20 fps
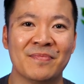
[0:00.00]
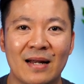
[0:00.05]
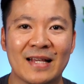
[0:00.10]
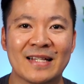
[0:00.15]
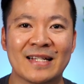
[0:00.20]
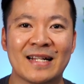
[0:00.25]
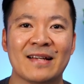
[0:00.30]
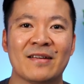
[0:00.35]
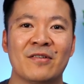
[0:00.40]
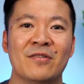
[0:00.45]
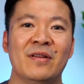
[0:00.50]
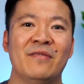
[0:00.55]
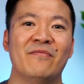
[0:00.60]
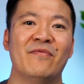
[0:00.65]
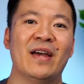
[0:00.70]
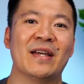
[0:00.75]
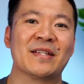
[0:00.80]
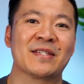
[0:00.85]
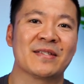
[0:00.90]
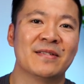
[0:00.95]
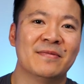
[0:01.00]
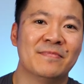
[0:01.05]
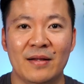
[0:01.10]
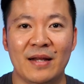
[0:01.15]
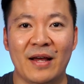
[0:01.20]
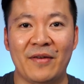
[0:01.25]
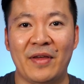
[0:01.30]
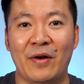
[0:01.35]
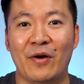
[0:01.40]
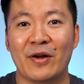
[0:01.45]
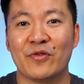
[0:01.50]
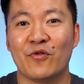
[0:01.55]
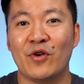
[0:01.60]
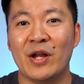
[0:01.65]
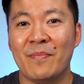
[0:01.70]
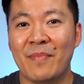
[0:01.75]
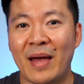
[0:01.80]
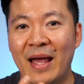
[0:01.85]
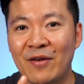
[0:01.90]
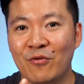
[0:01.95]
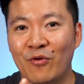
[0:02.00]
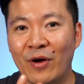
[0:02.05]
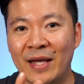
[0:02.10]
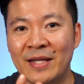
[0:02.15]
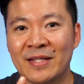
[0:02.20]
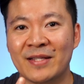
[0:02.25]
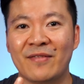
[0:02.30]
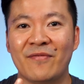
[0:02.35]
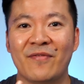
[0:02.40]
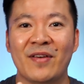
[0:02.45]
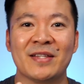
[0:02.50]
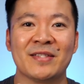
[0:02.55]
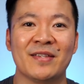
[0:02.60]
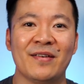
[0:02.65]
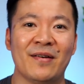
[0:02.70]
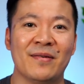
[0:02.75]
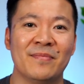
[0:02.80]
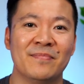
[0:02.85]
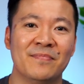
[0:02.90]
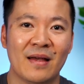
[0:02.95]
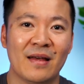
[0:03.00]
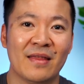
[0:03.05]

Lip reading: Let's click on Invest. Now there are 3 main ways to invest here.